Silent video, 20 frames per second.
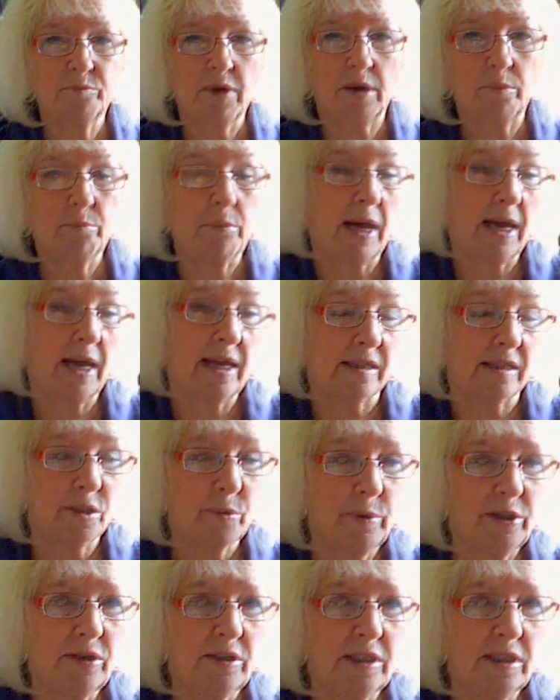my
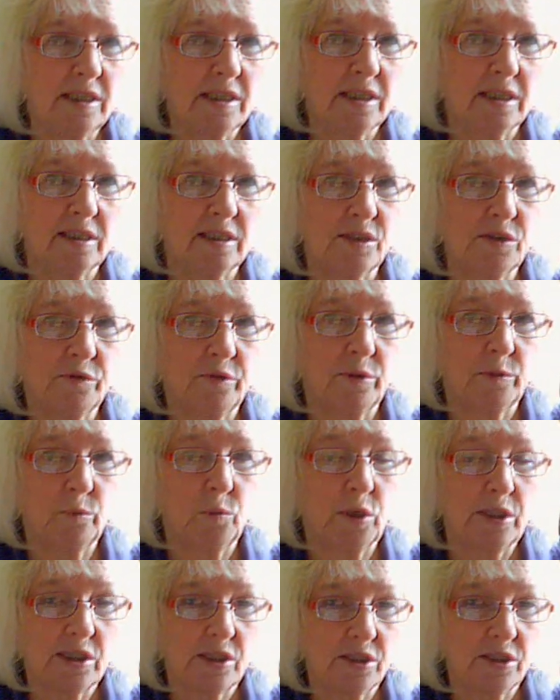experience is, from
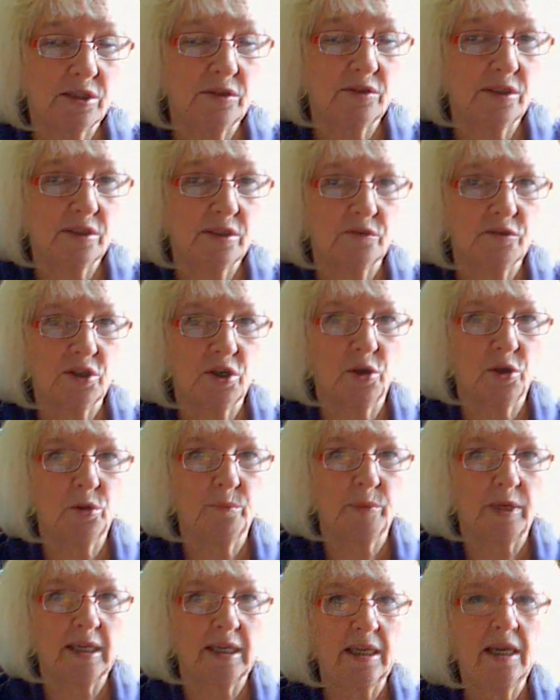what students have told
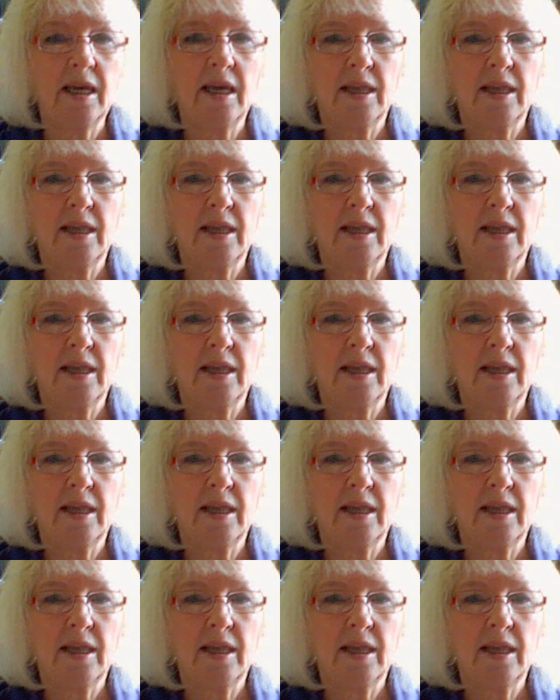me,